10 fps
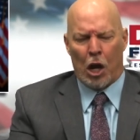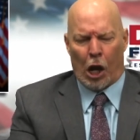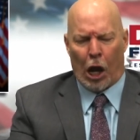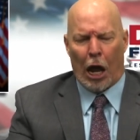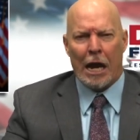
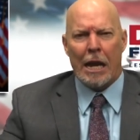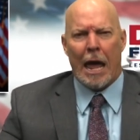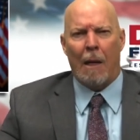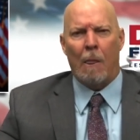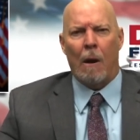Lay
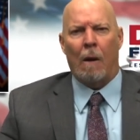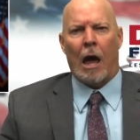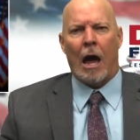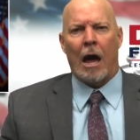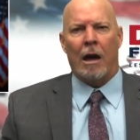down their
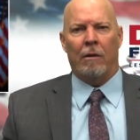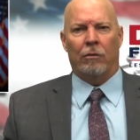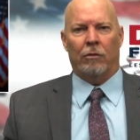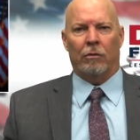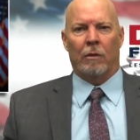
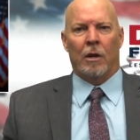lives.